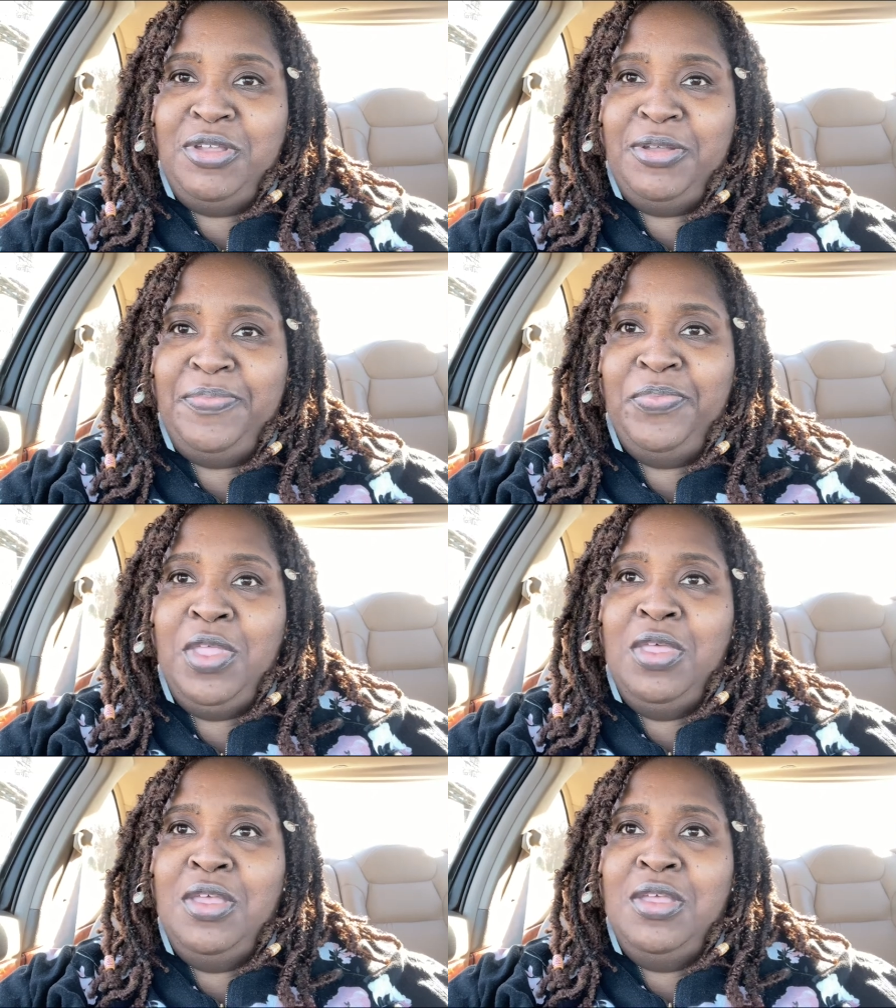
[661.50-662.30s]
to
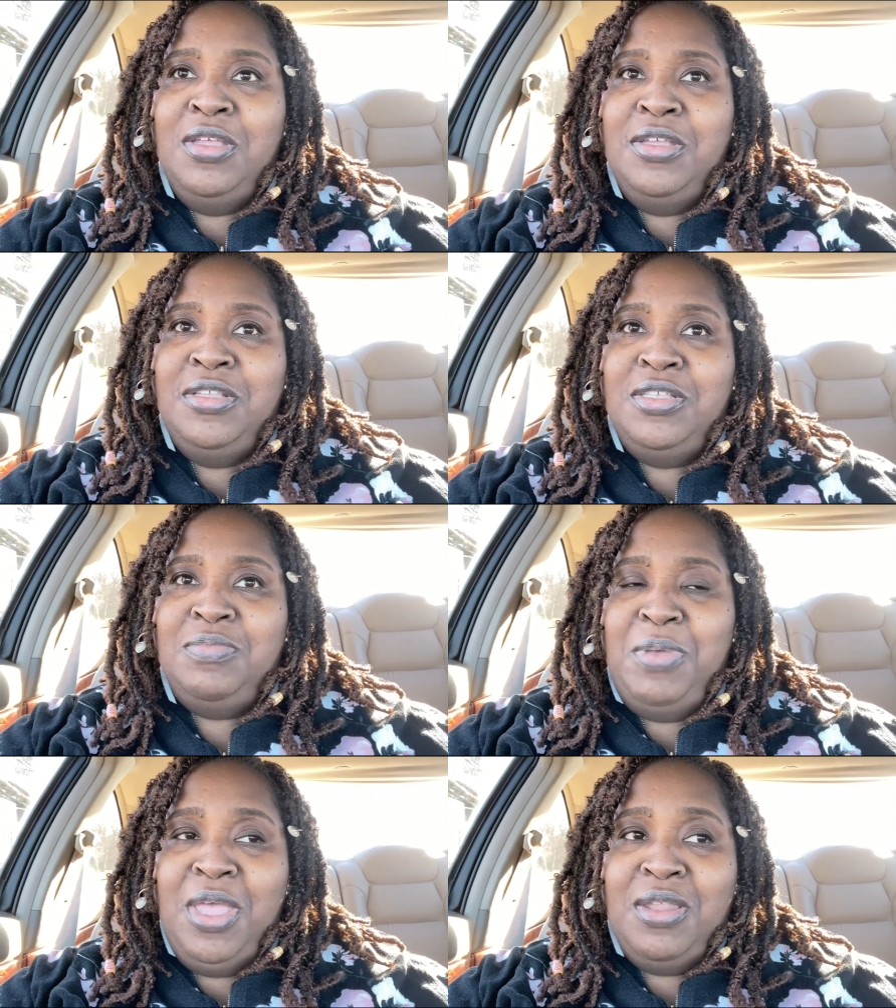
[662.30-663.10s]

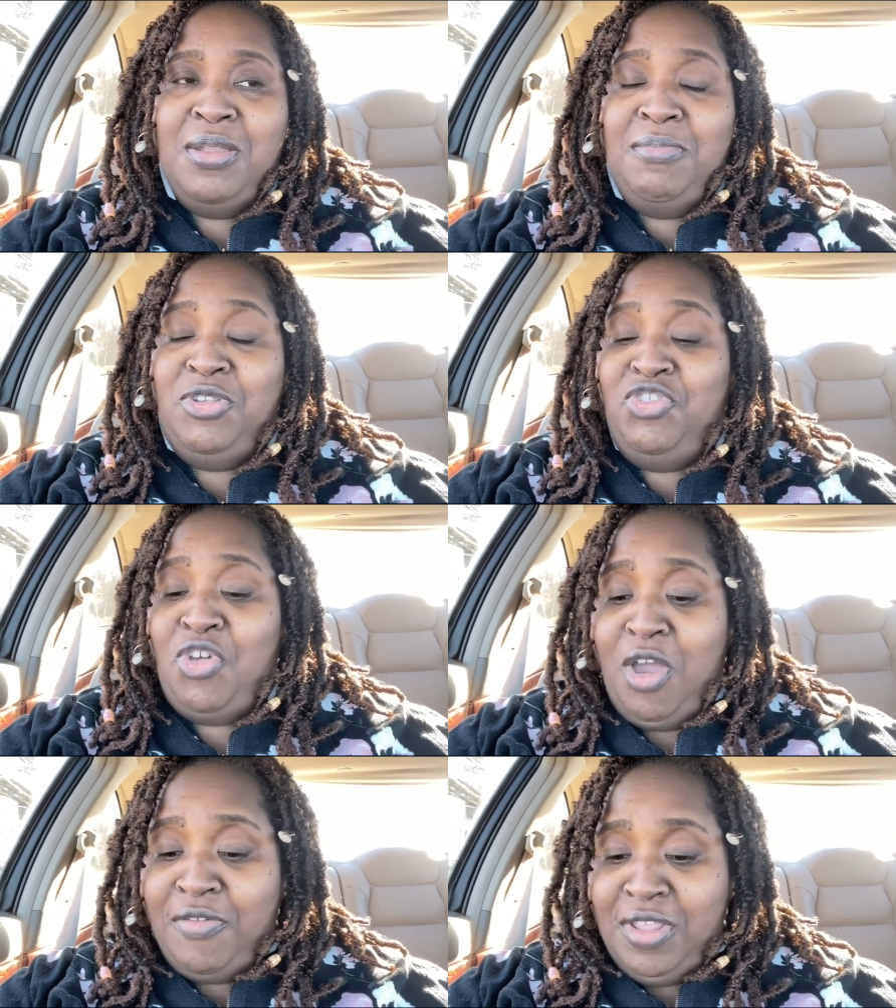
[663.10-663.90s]
spend the
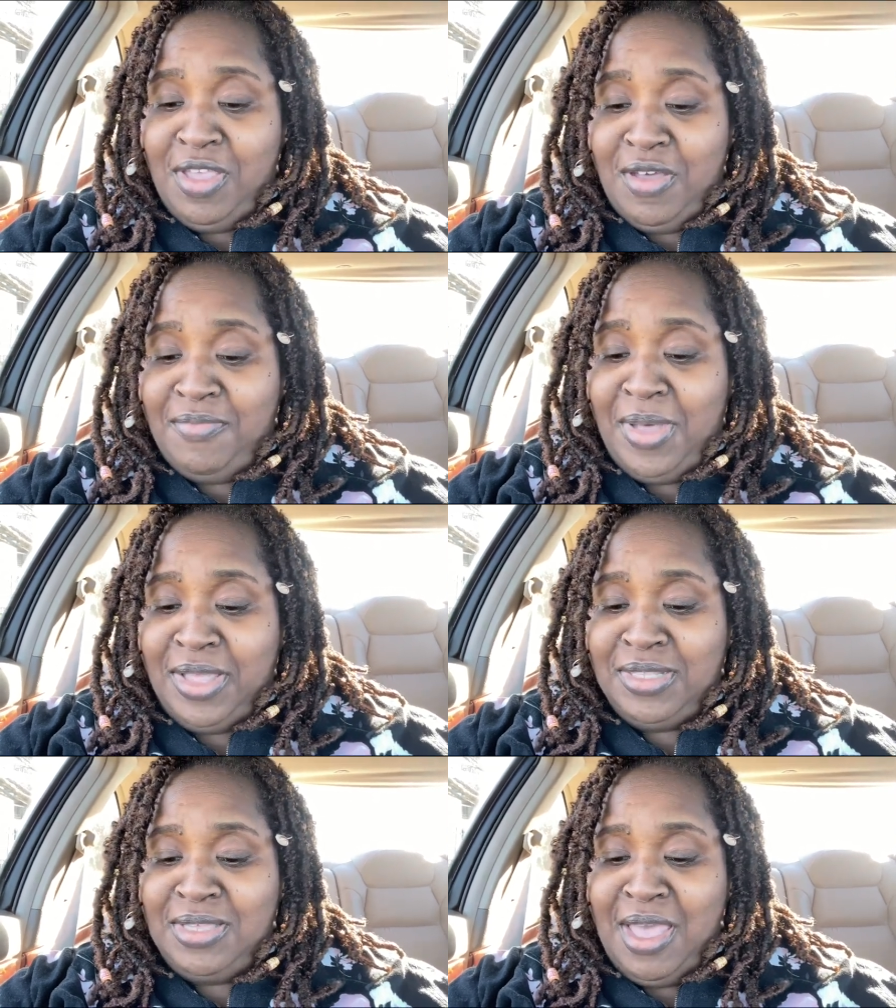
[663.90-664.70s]
majority of
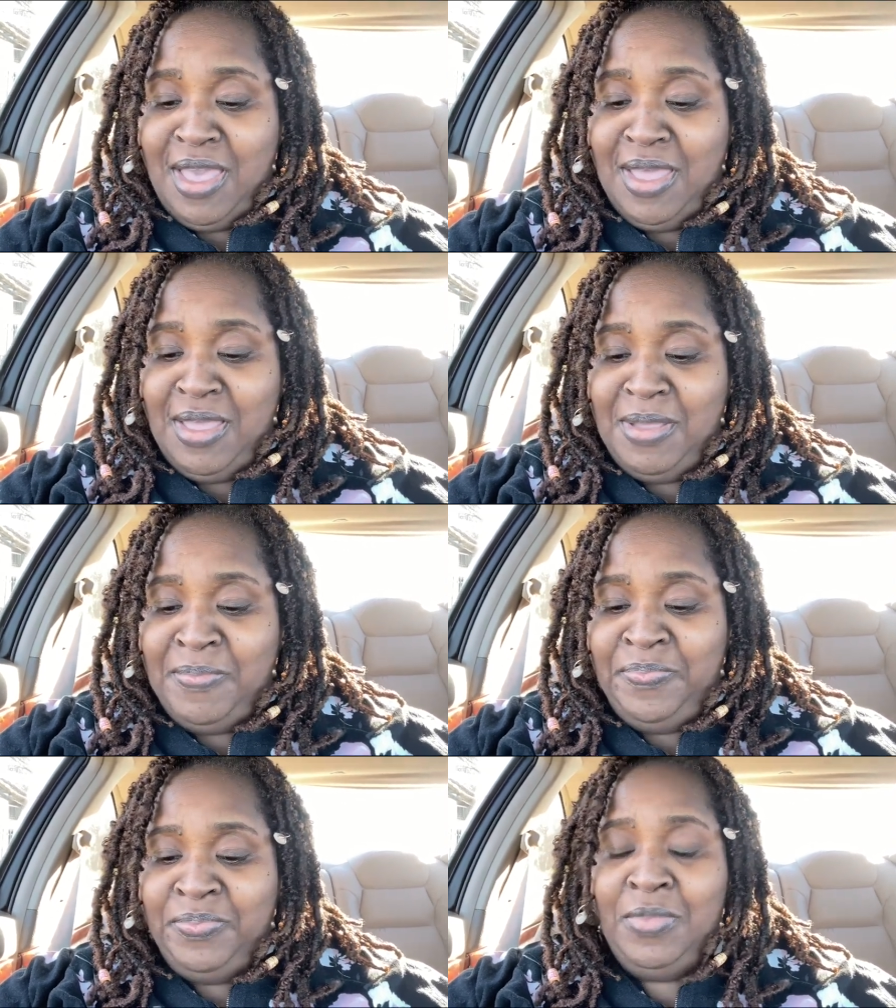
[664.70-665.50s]
my day
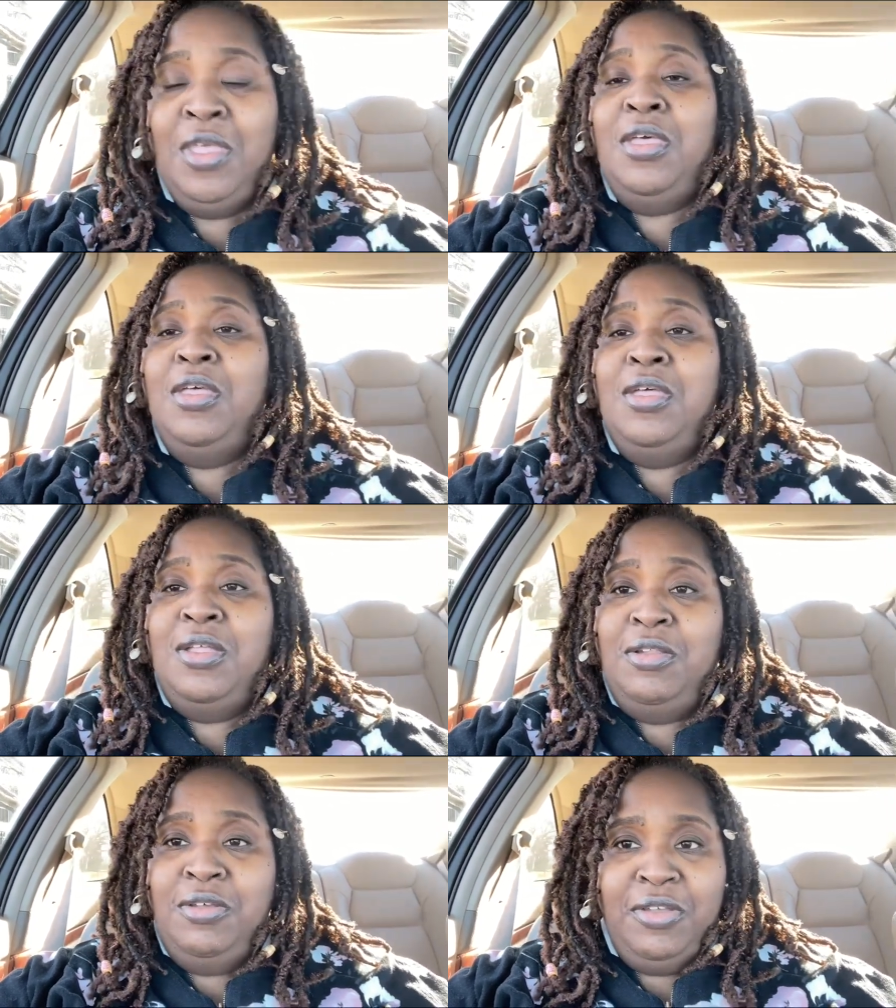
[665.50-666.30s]

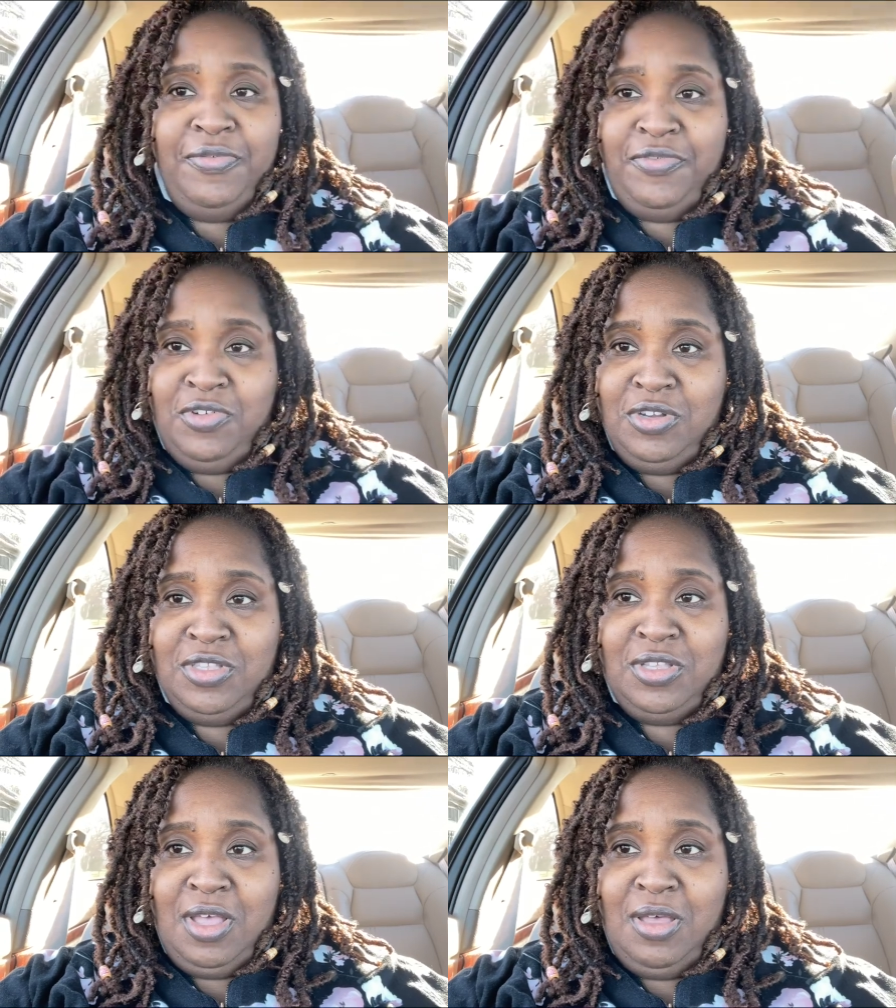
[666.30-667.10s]
looking for
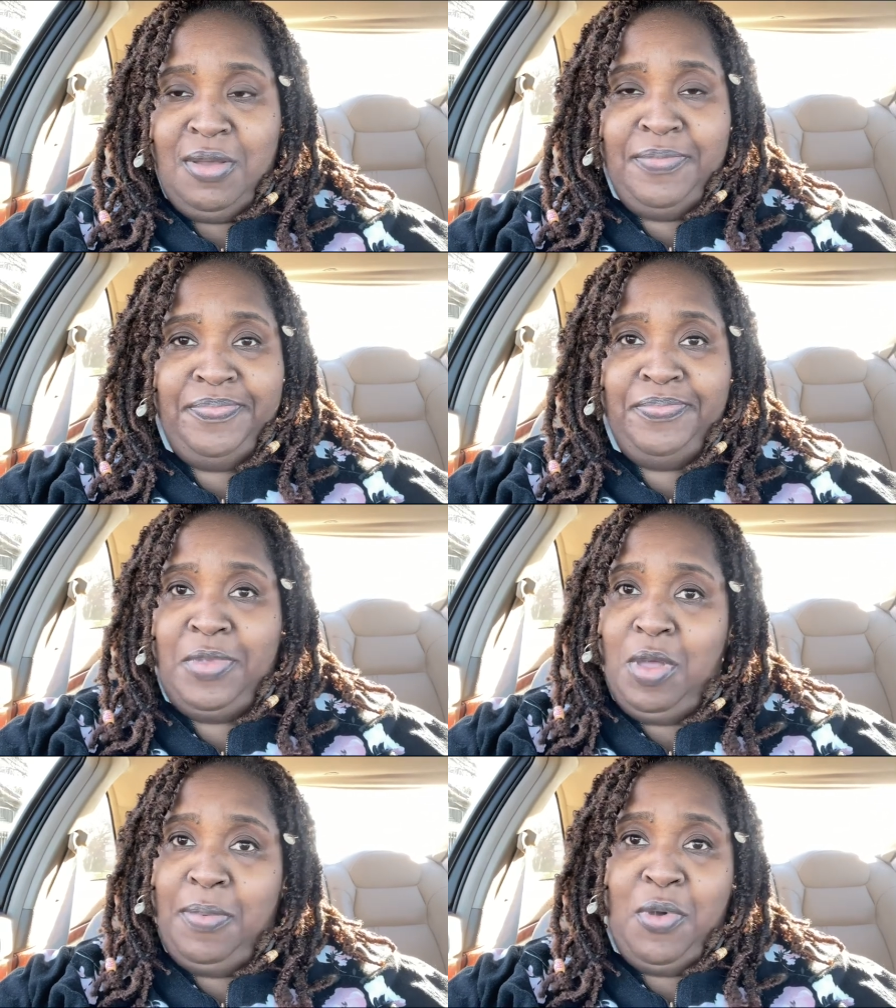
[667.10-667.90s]
some
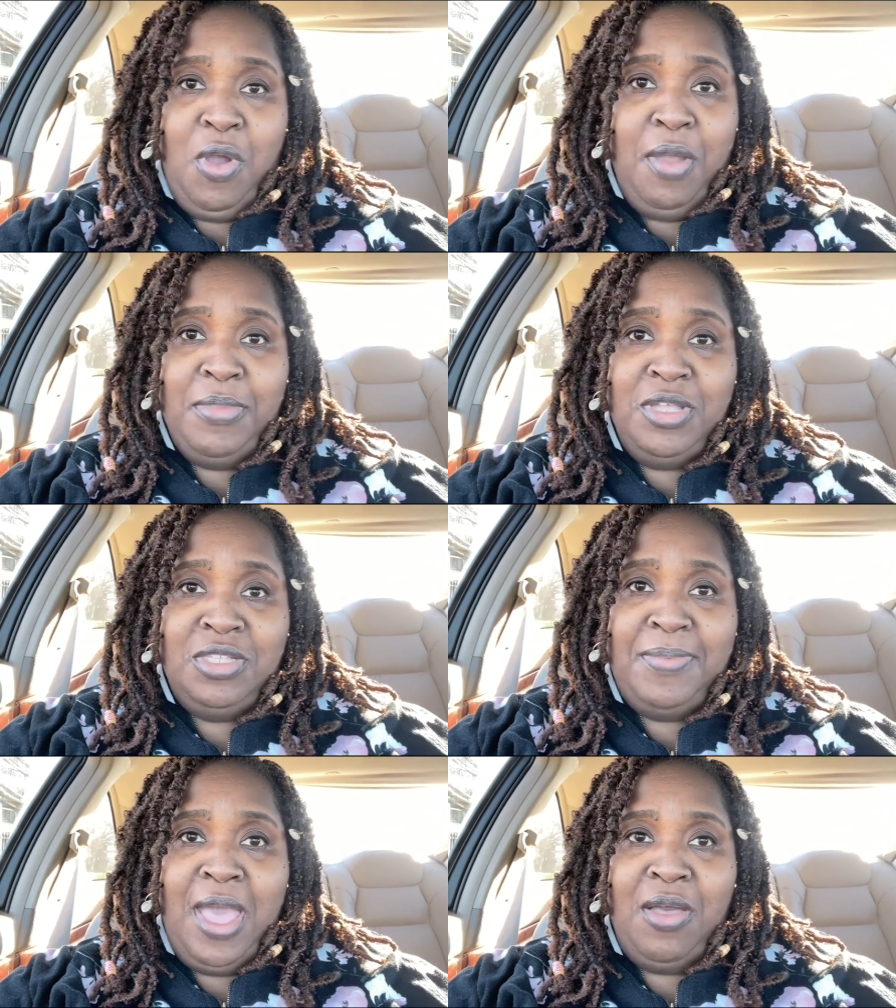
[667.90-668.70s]

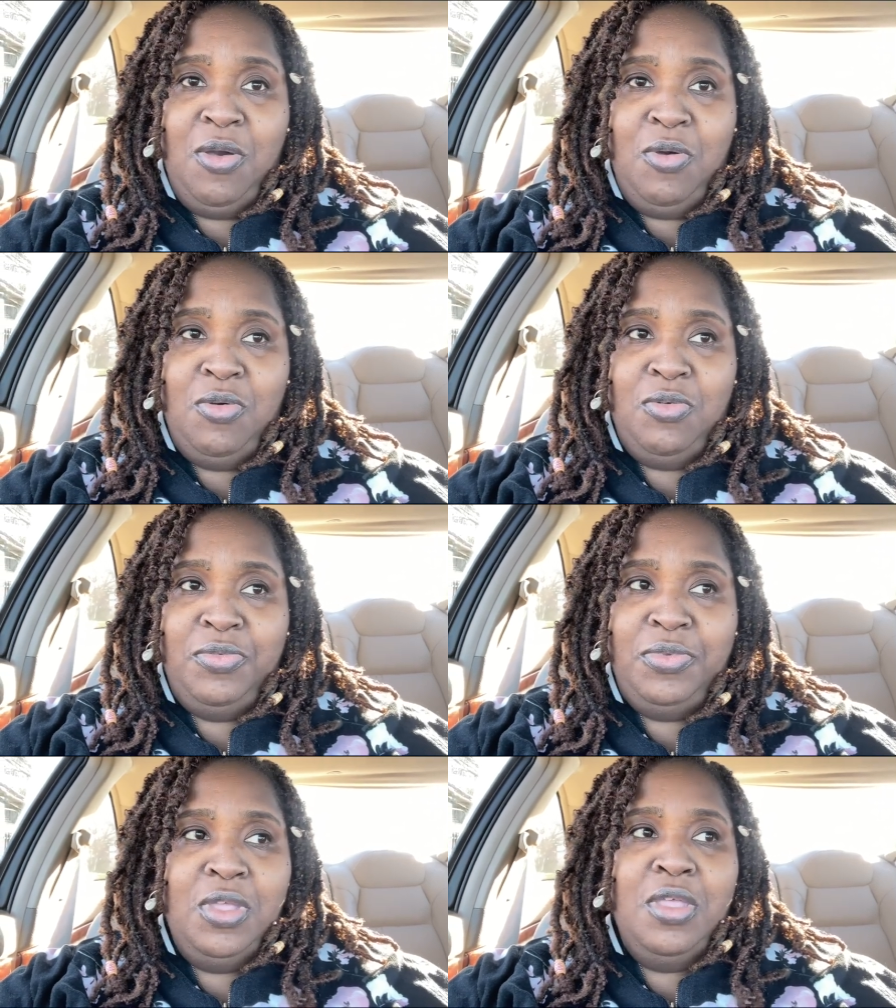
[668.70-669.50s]
apartments back home.